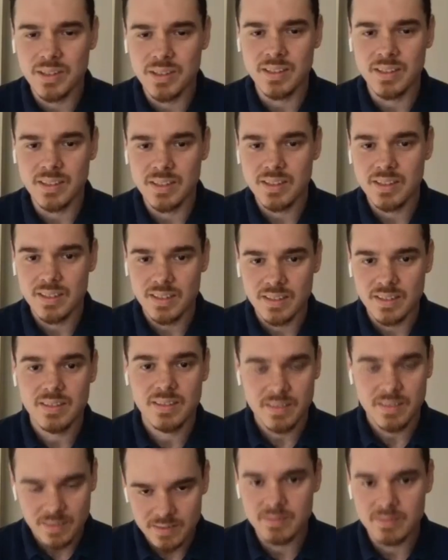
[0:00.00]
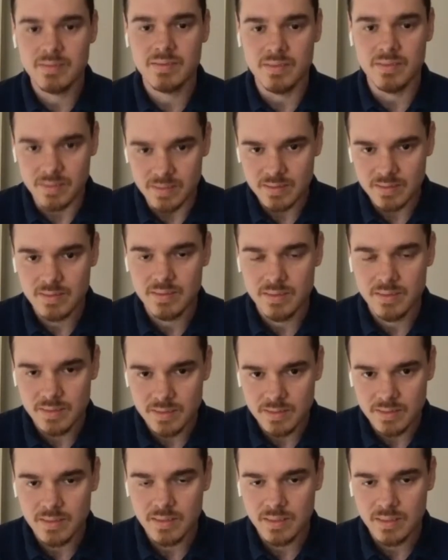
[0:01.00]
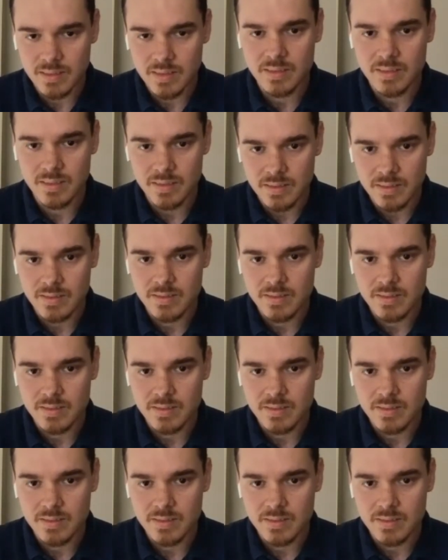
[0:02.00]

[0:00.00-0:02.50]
believable. I think our national anthem is so